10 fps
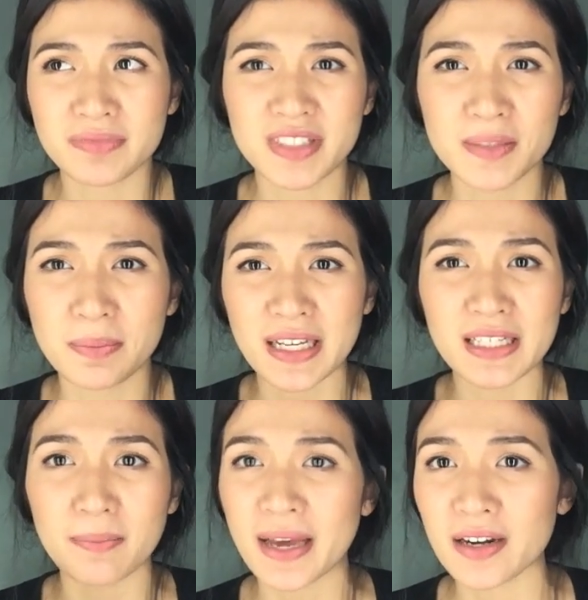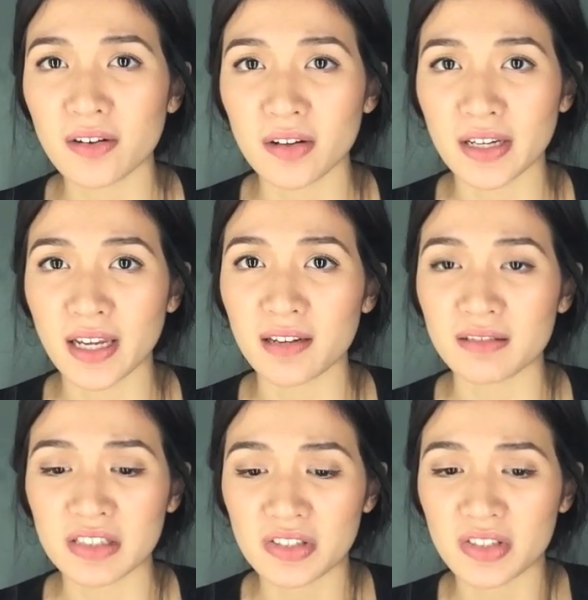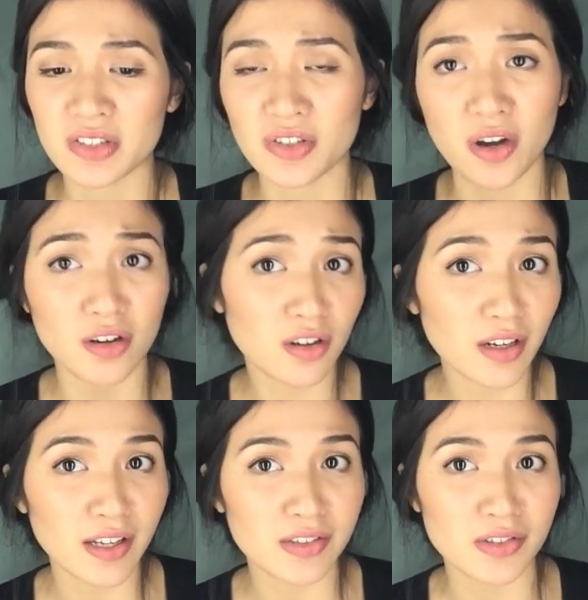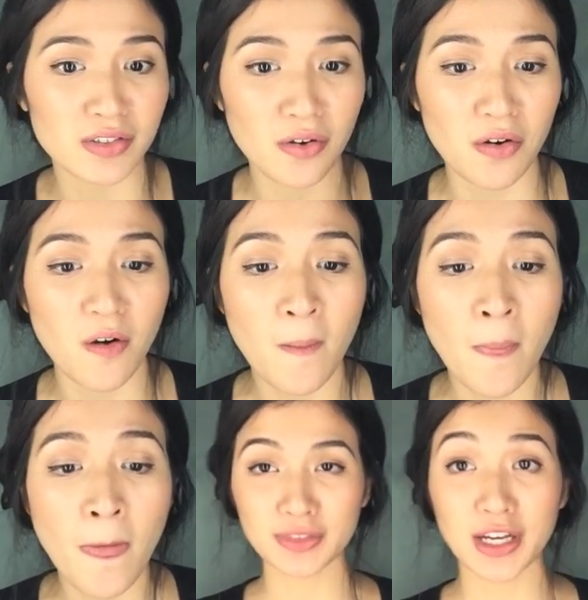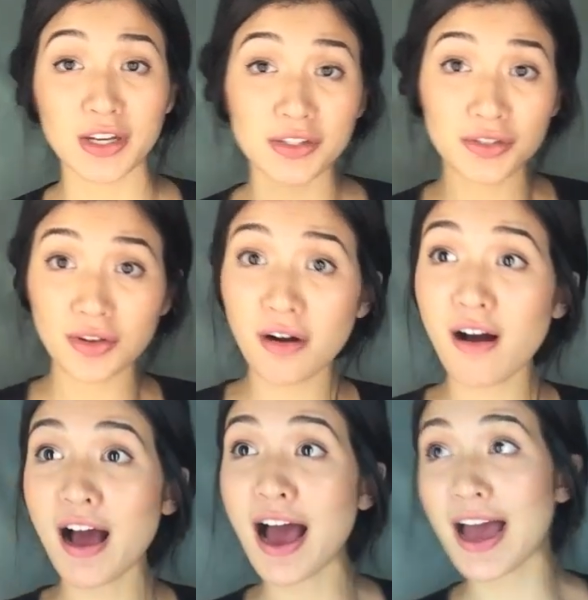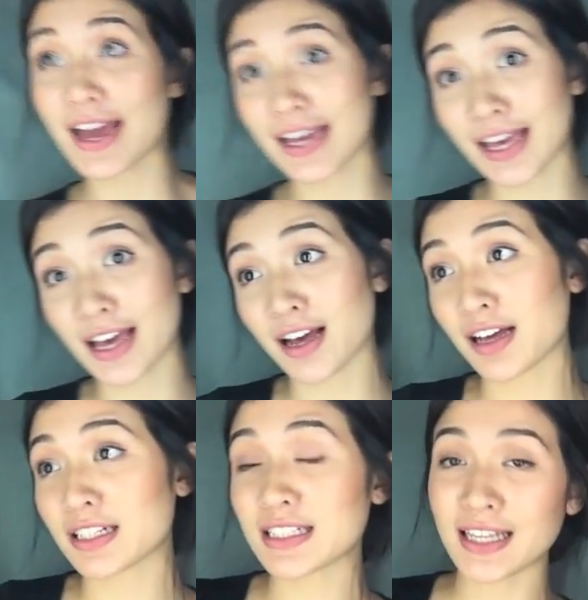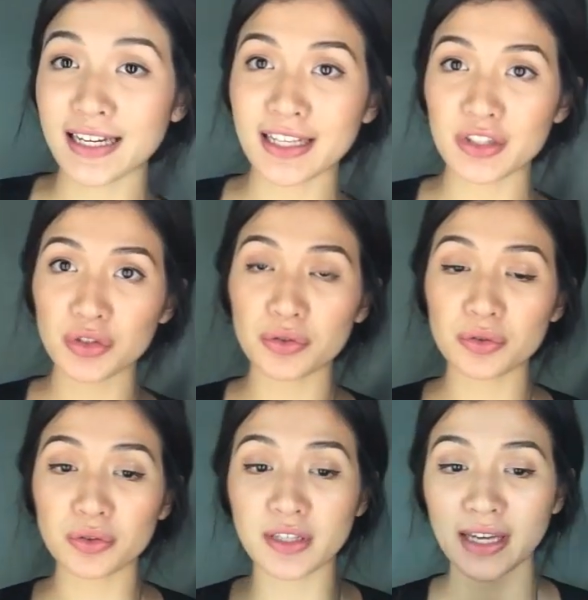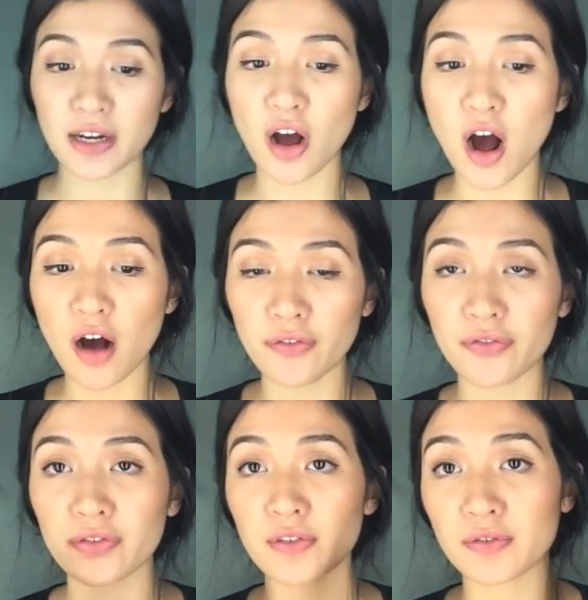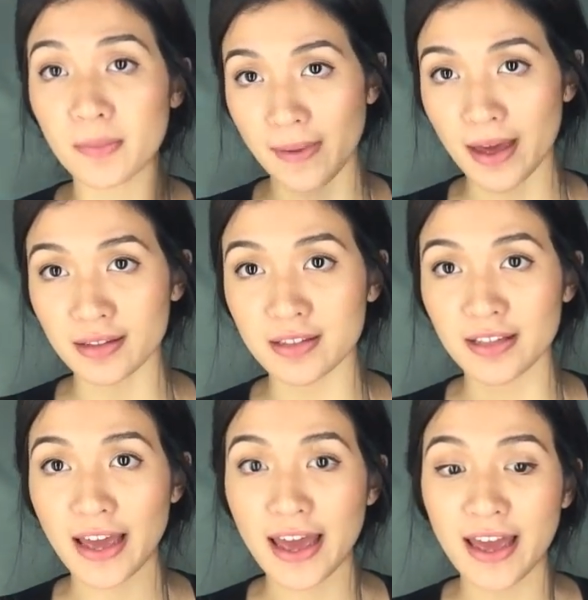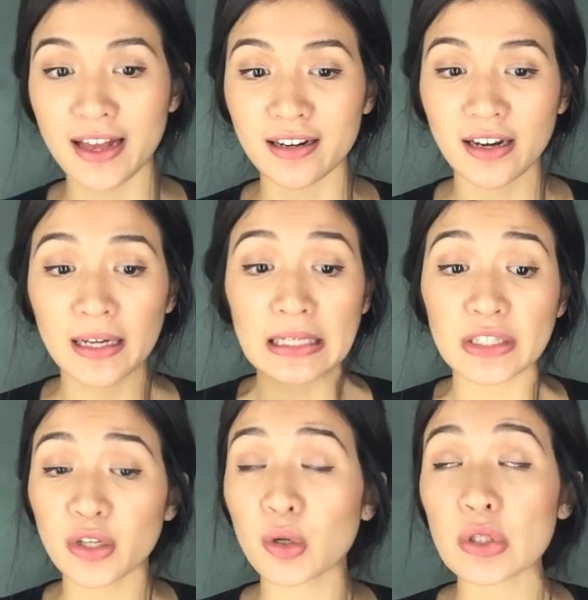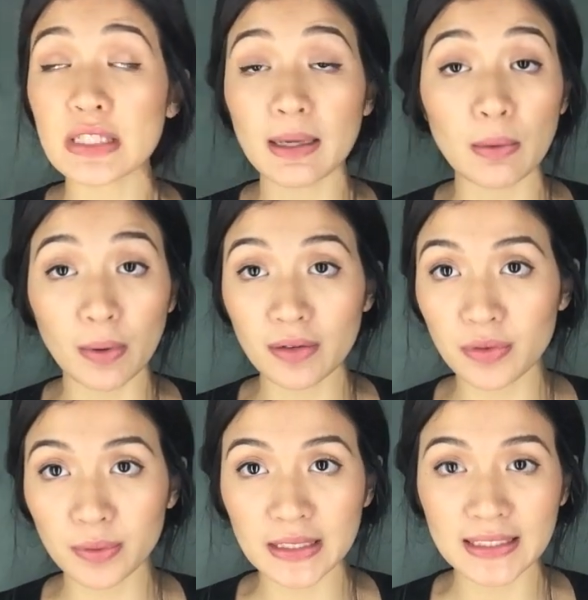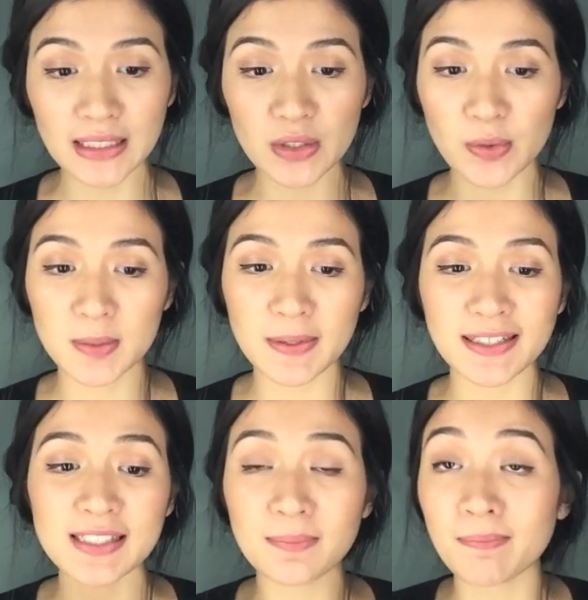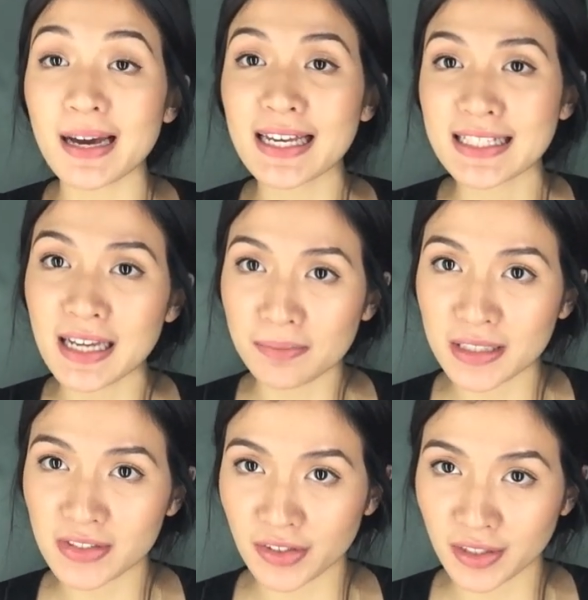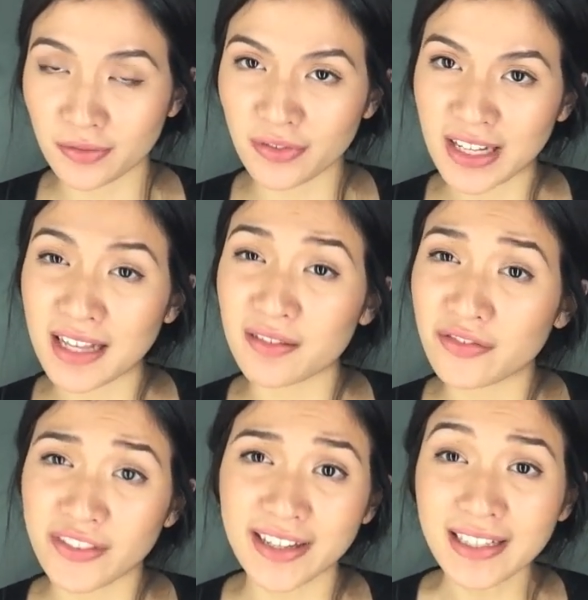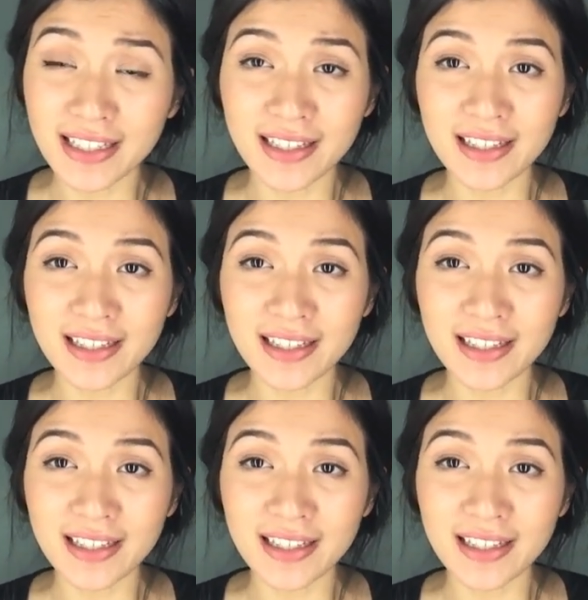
just being dependent on it is just not good. So I decided to get off of the meds, and you know, so one of the reasons was because my tummy started feeling funny.